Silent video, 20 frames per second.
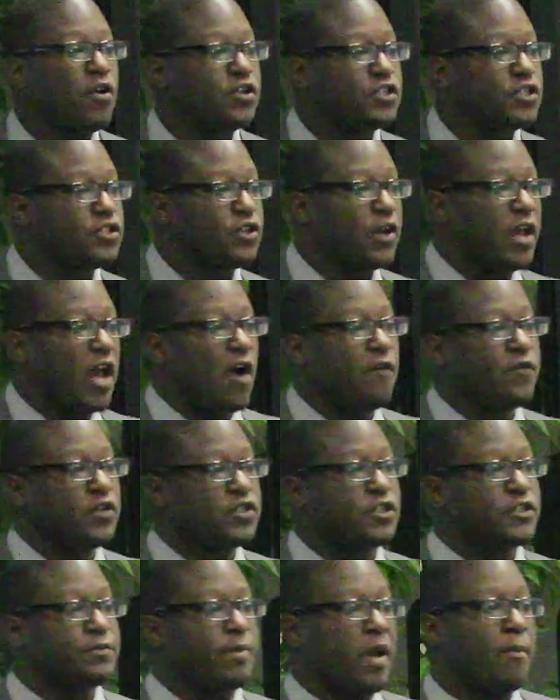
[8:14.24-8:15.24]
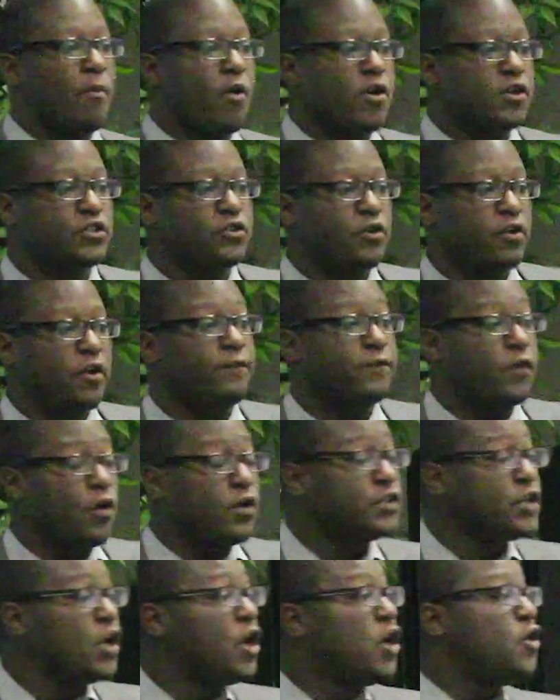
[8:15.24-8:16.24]
purchase your health insurance by March
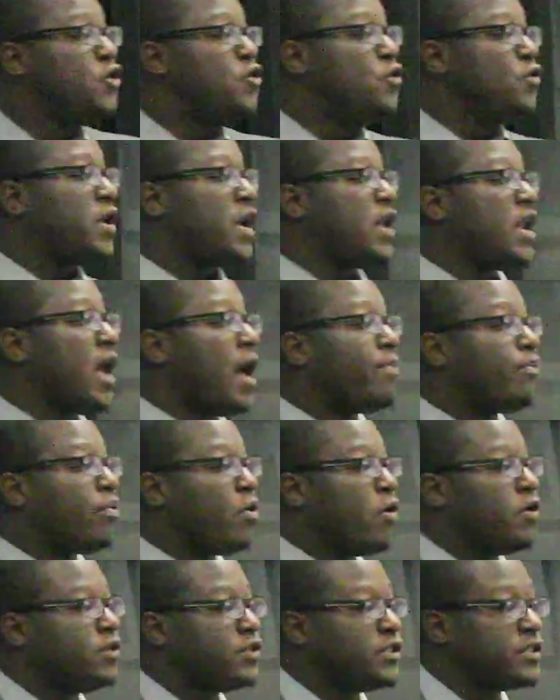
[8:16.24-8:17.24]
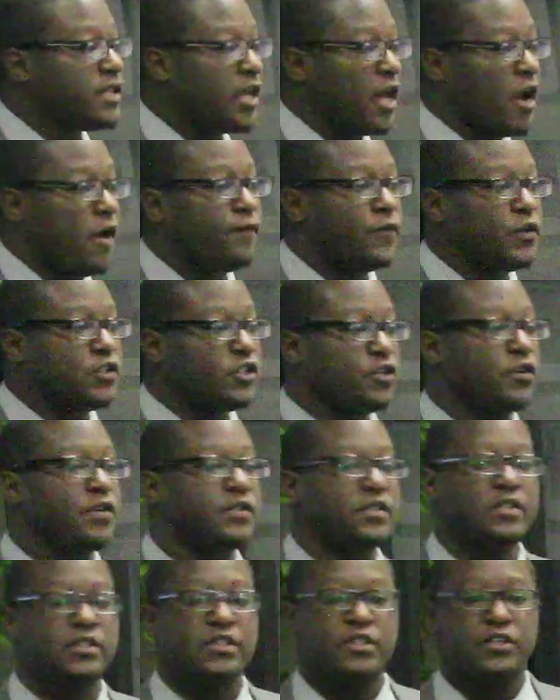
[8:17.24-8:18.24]
31st, you cannot purchase health
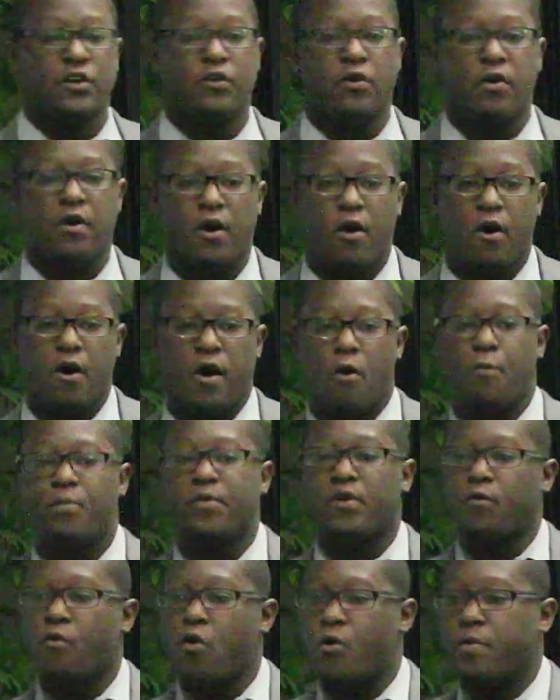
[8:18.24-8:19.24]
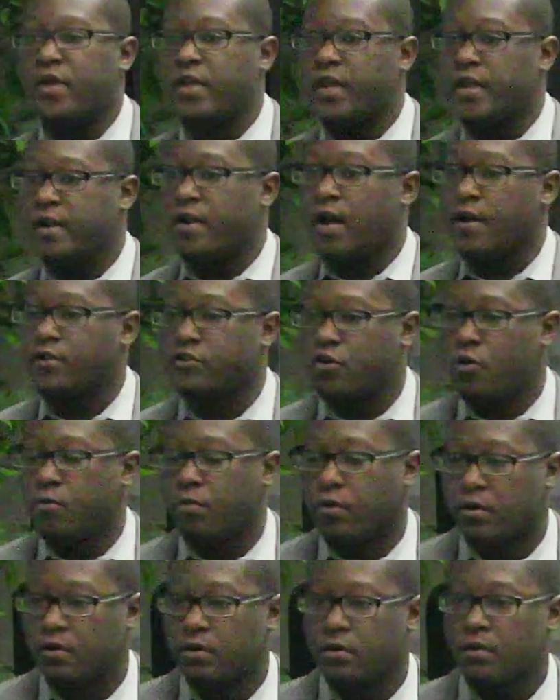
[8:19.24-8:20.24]
insurance until open enrollment again in
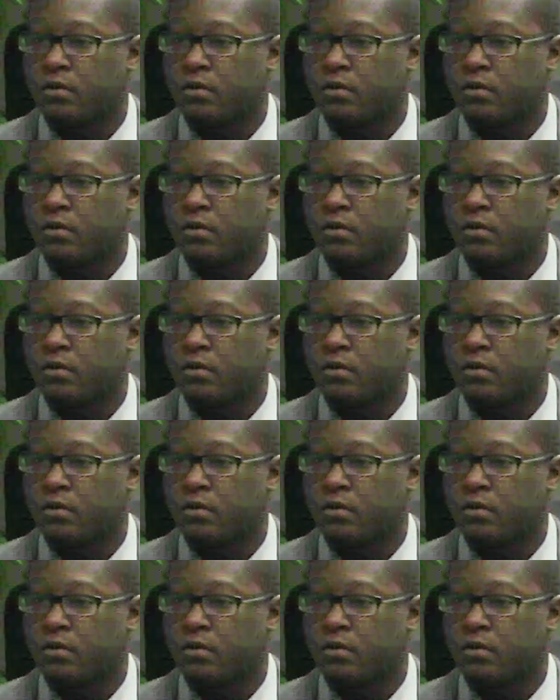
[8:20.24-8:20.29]
October.